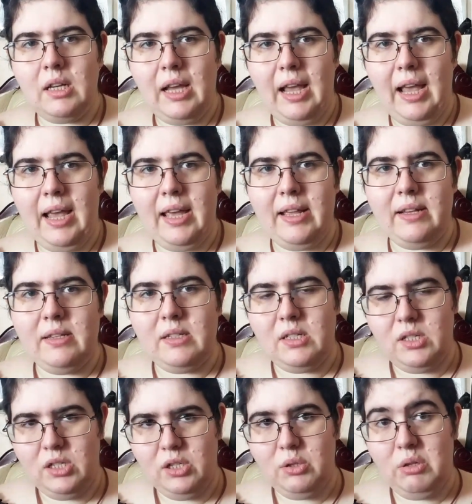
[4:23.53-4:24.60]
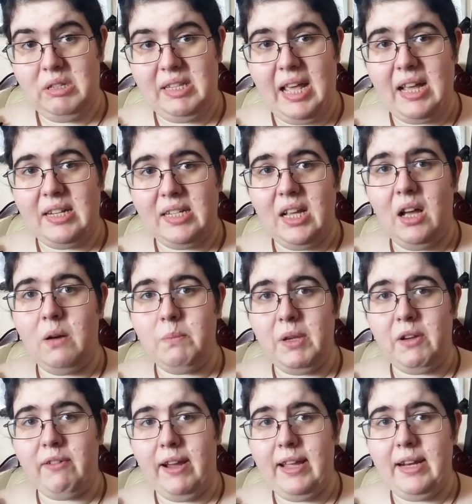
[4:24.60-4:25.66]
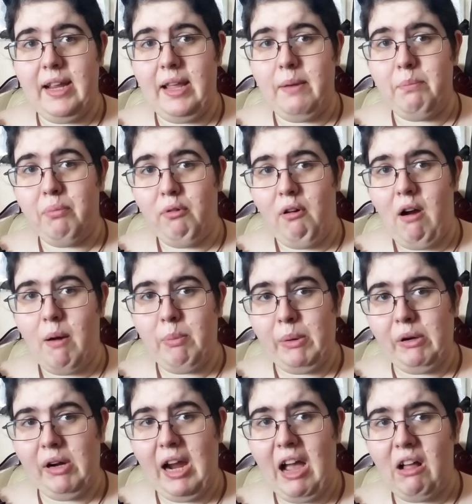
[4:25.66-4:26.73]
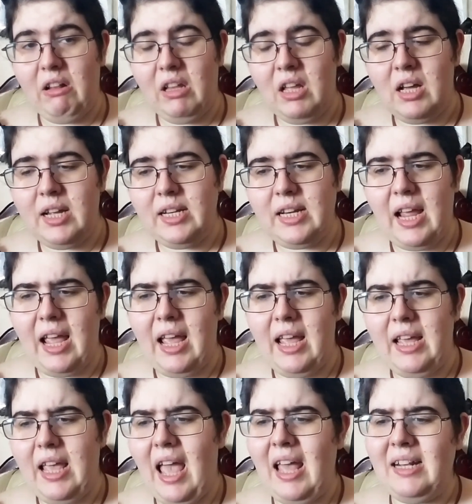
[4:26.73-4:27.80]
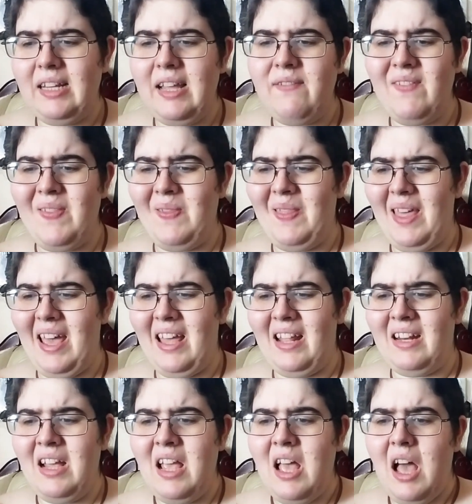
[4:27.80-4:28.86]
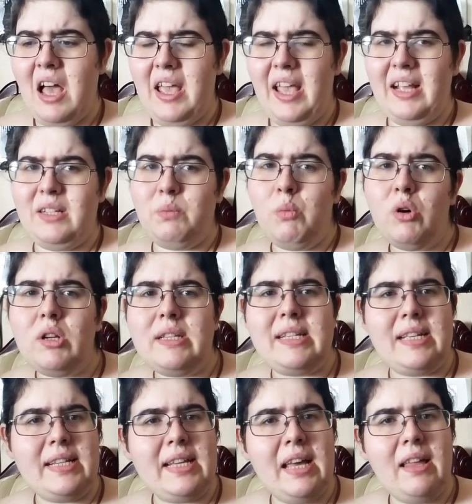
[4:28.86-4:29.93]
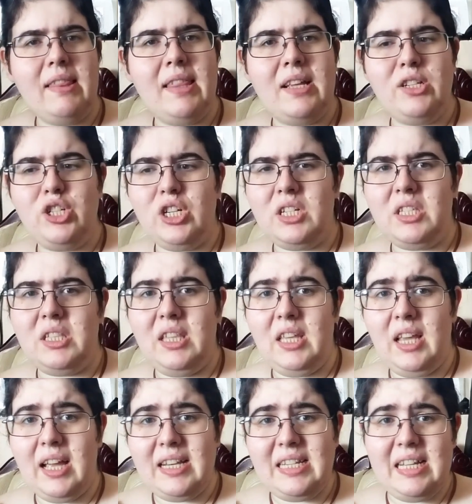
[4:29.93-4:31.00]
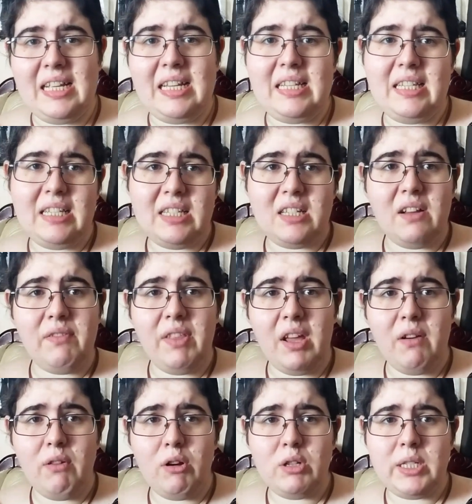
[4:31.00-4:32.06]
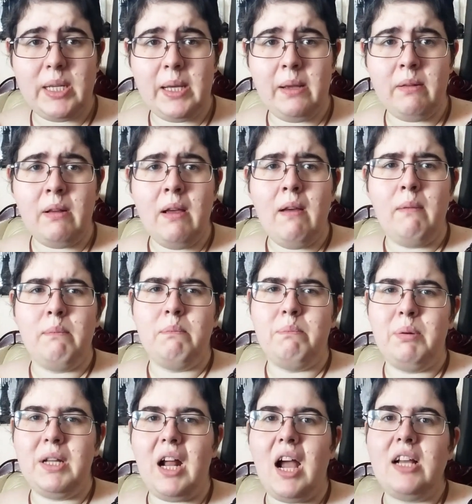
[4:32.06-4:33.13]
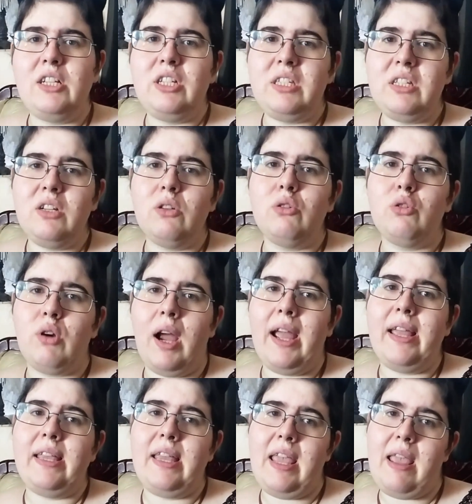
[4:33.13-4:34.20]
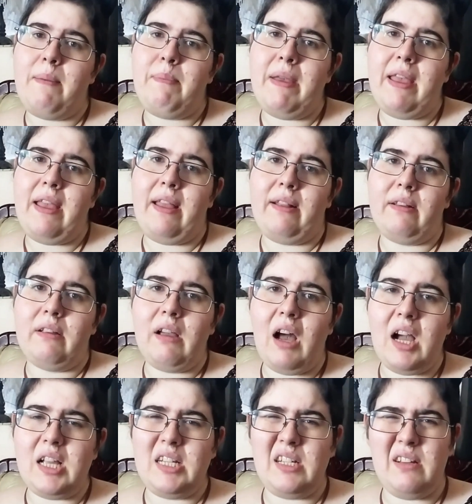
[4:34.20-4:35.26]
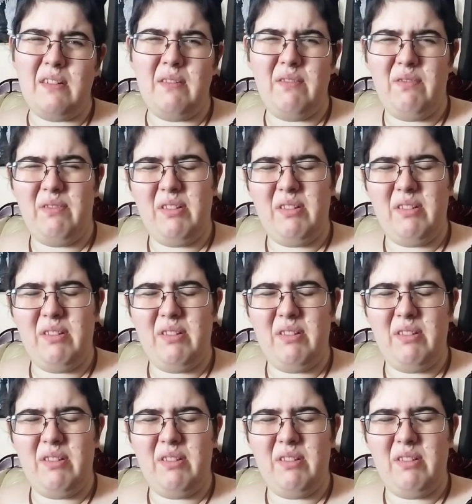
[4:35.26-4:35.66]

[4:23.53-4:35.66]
and use that to help me create a proper outline. And even then, it's more detailed than just the ideas and stuff that I wrote down, but I still try and keep it kind of